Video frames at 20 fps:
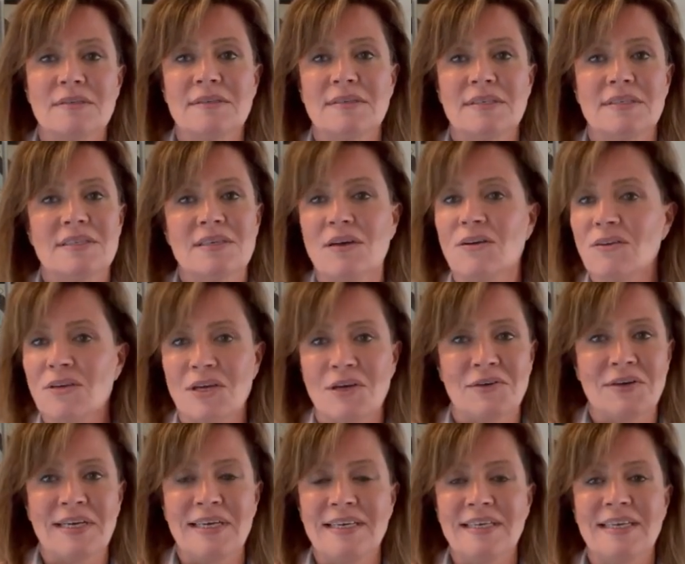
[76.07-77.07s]
It's all
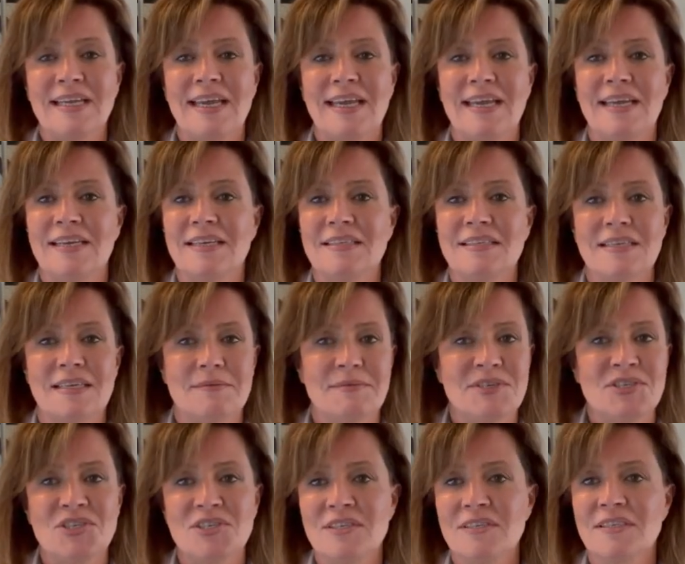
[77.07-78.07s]
coding, and it's
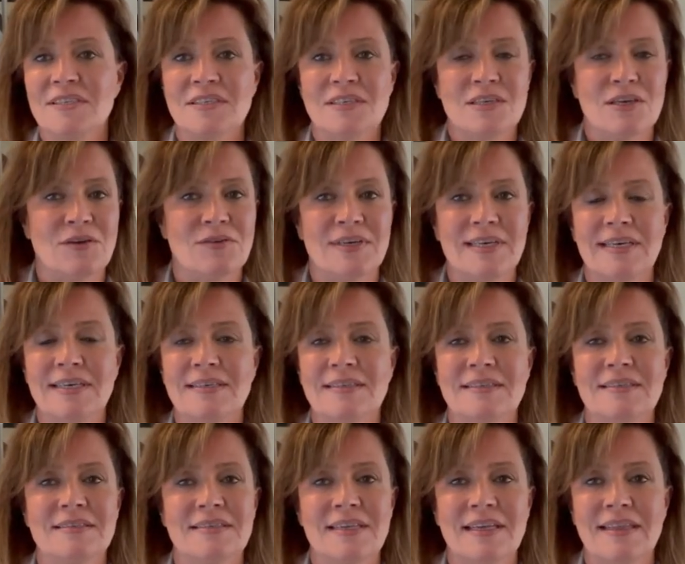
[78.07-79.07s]
images and
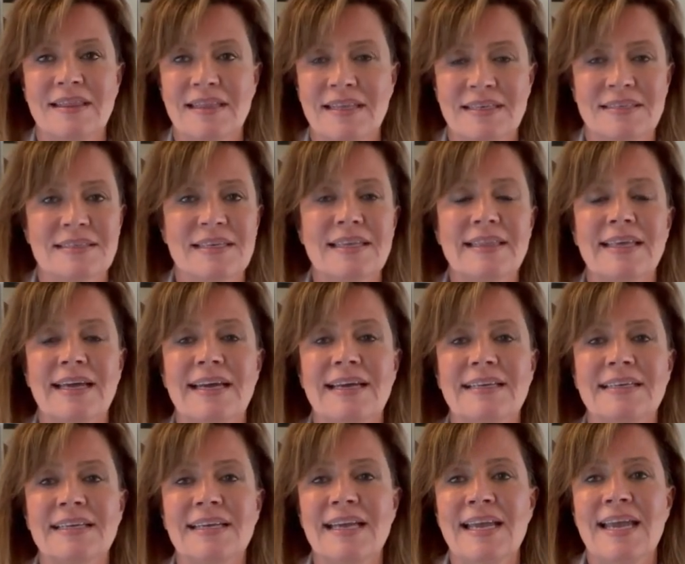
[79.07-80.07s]
coding and things like
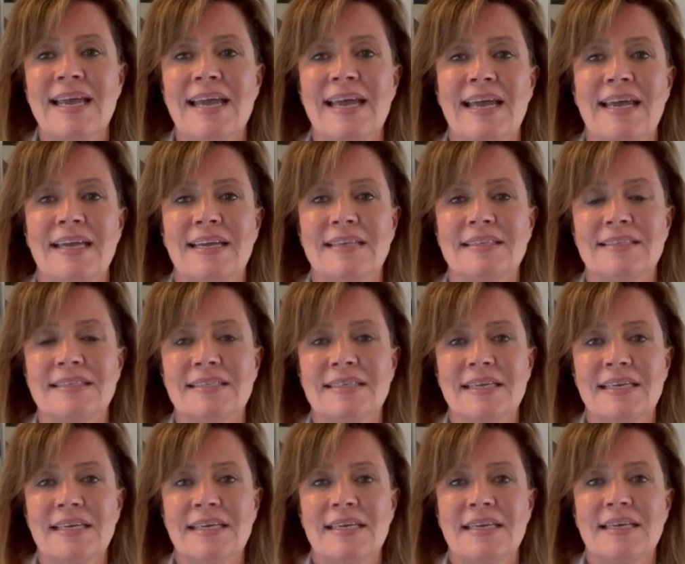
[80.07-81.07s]
that. And
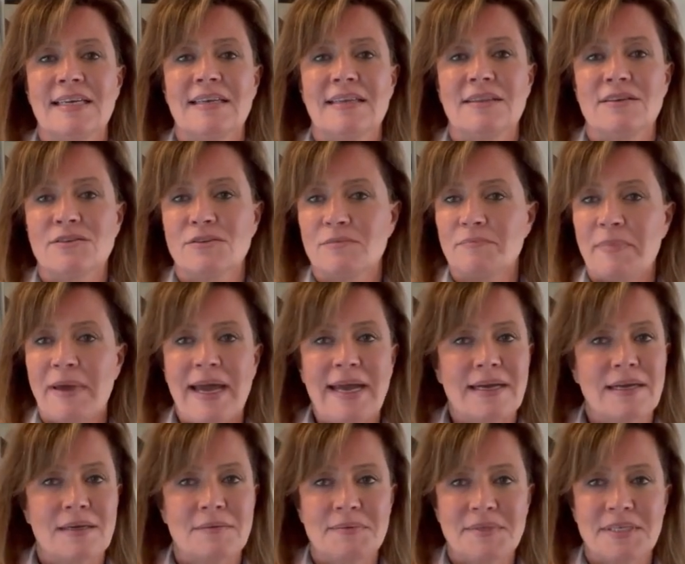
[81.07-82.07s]
there's
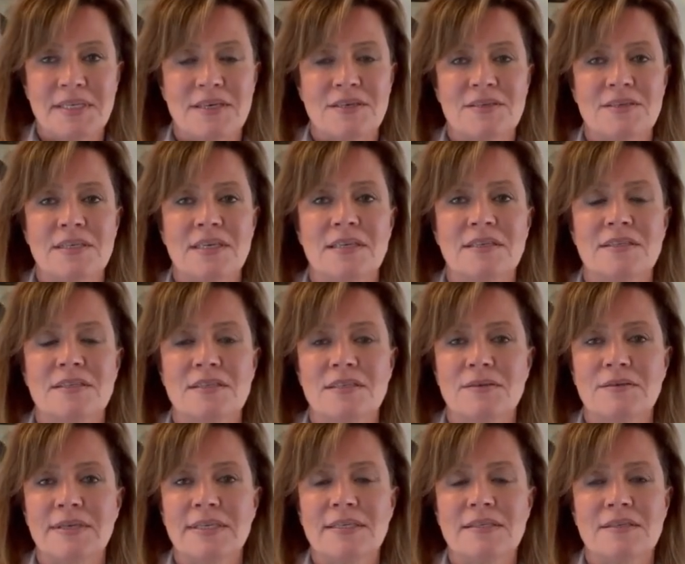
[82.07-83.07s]
backups that are done
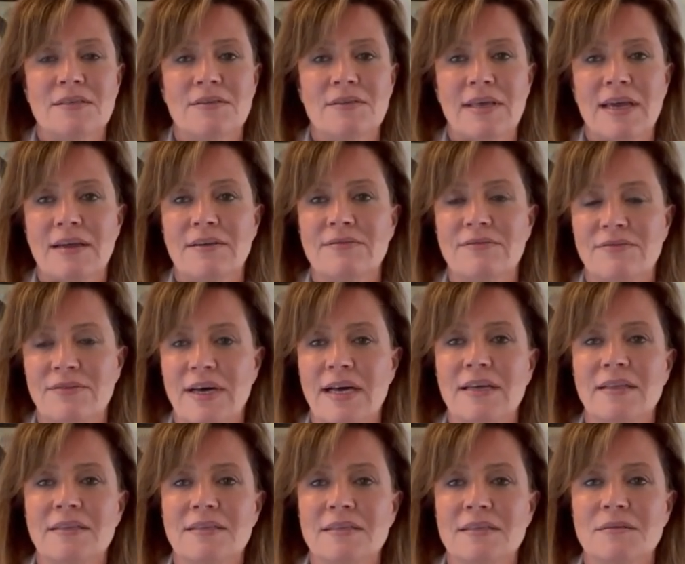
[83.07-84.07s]
to it, so that
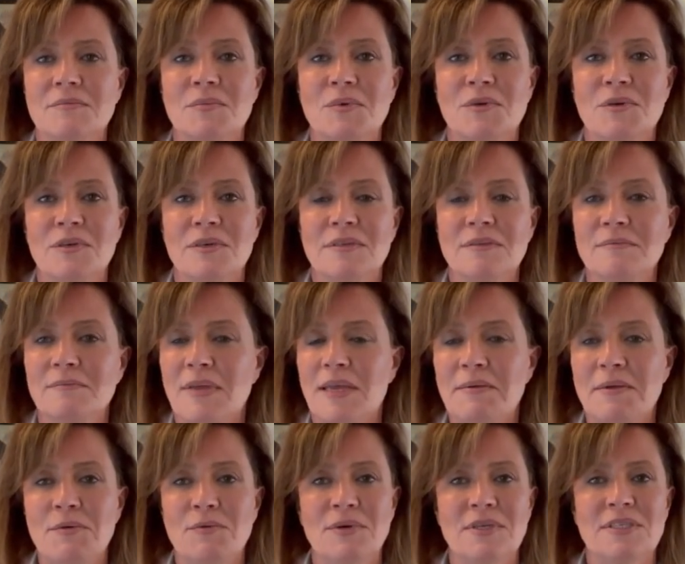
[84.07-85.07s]
file is important.
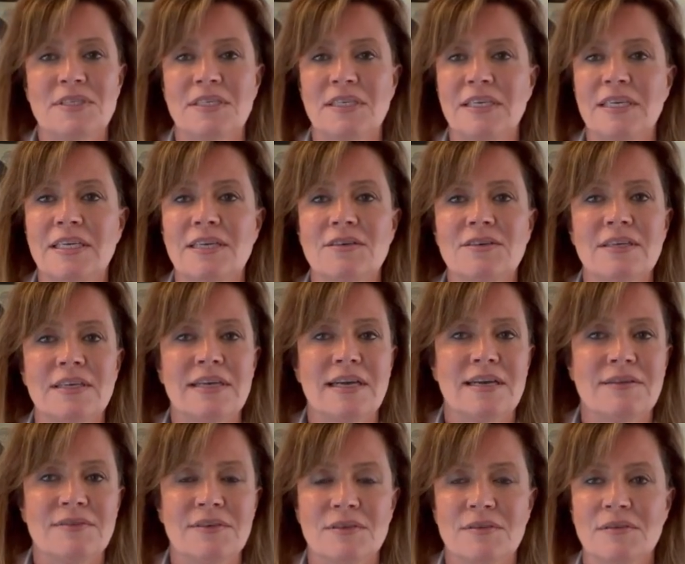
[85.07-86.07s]
Maybe once a year you
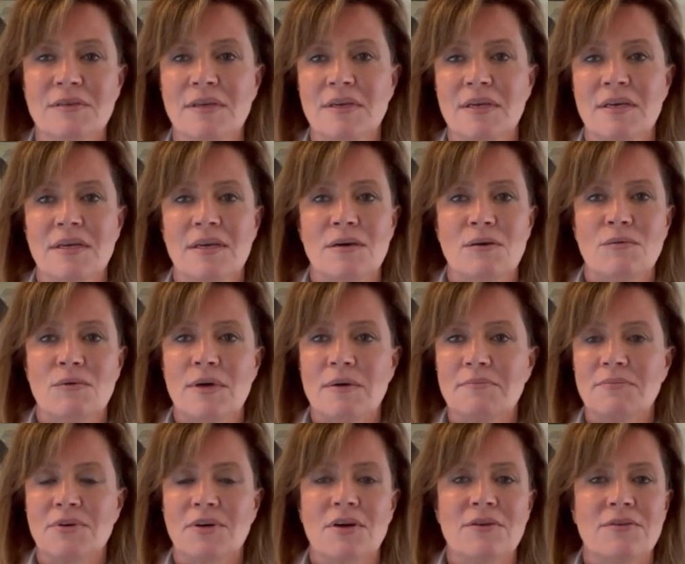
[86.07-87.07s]
have your web
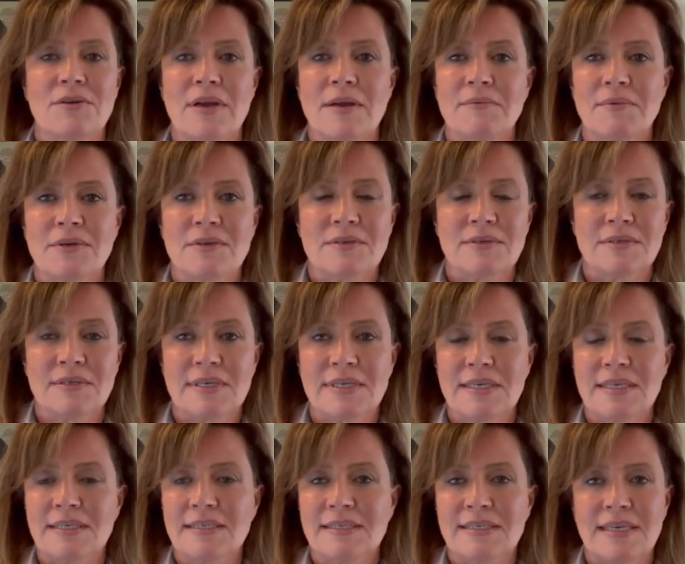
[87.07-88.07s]

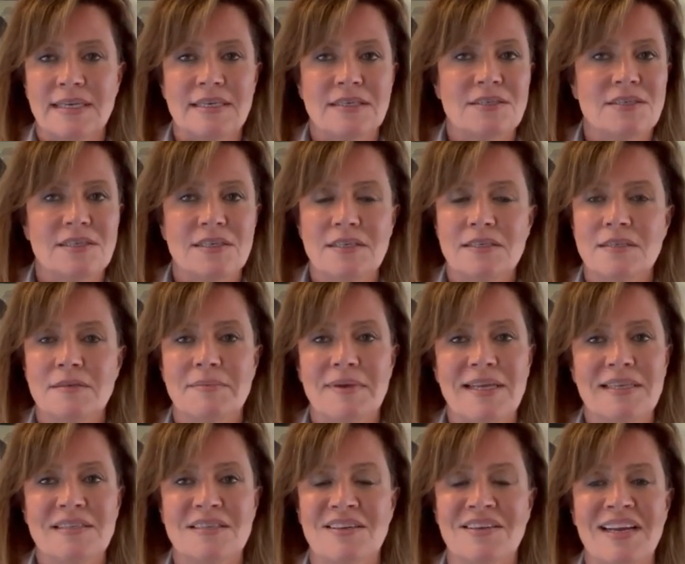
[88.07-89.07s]
programmer send it to you.
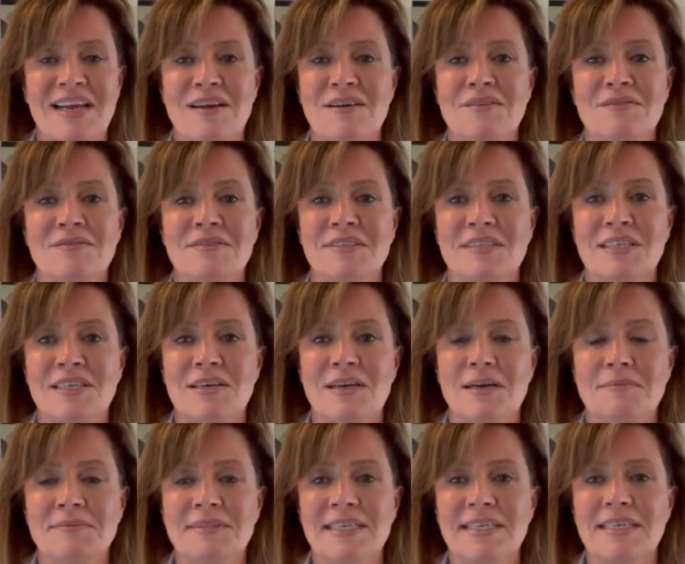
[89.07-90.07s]
Depends on how often you
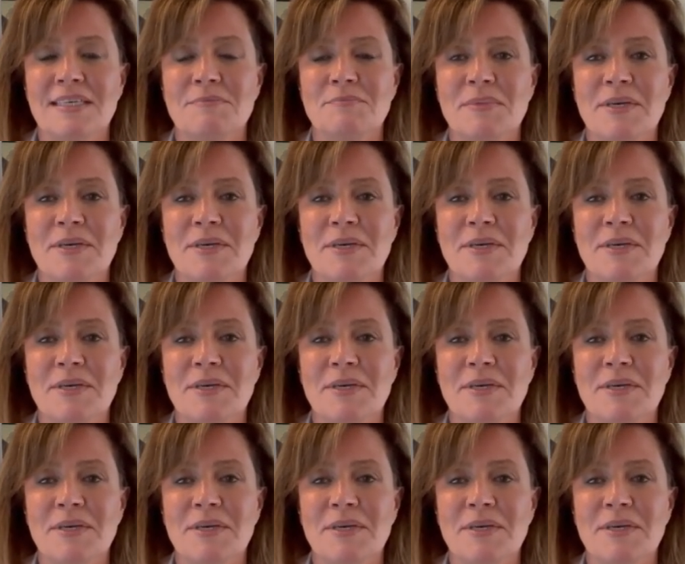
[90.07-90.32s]
update it.